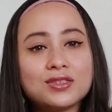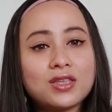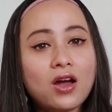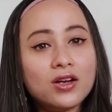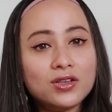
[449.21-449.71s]

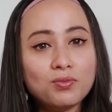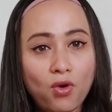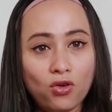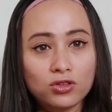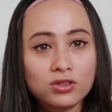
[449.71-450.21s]
Star
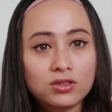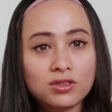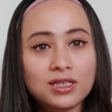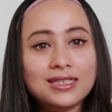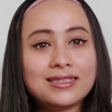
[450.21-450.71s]
Mall,
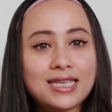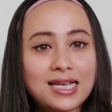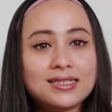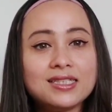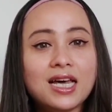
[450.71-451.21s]
it
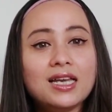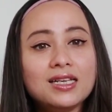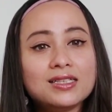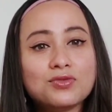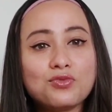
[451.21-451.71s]
says that
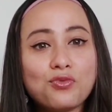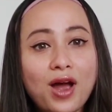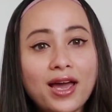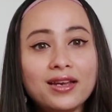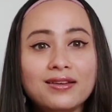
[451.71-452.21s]
it's
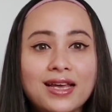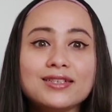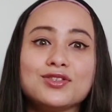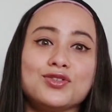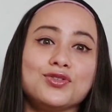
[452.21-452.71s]
right
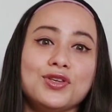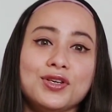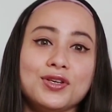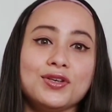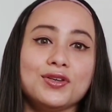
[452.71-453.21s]
next to
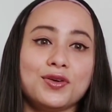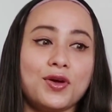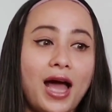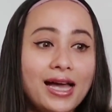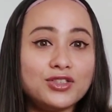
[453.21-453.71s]
the
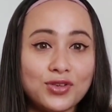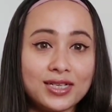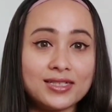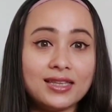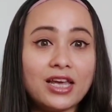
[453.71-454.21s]

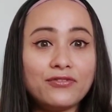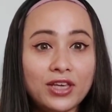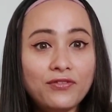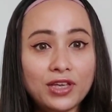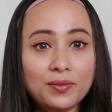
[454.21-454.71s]
address that they have
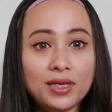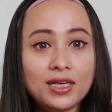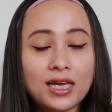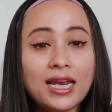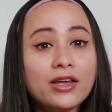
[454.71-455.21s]
given me.
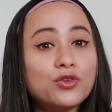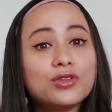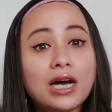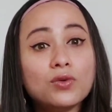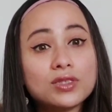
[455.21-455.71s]
And I thought
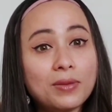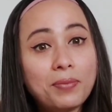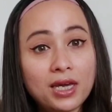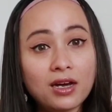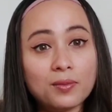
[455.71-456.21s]
that was the
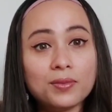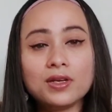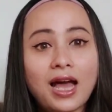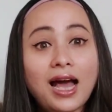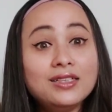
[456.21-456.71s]
pickup.
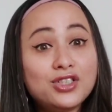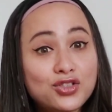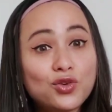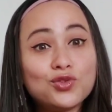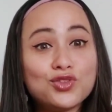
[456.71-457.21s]
I'll
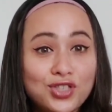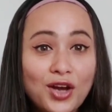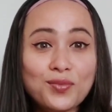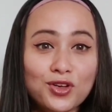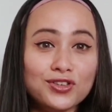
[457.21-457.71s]
just go to
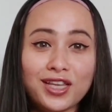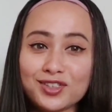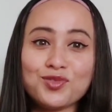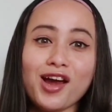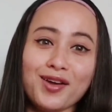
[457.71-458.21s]
Star Mall.
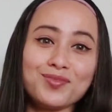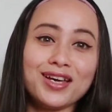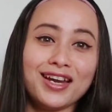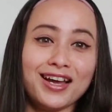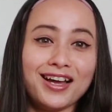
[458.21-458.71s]
That's where I'm
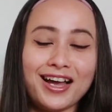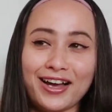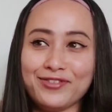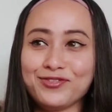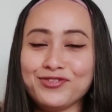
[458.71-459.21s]
gonna
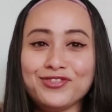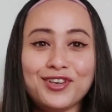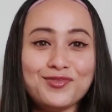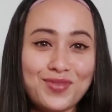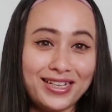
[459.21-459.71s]
have
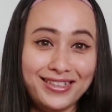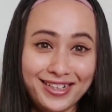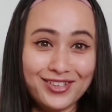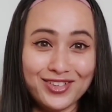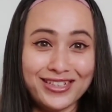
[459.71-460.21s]
my
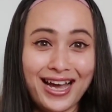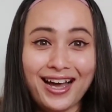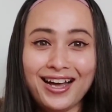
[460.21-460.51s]
dinner, yeah?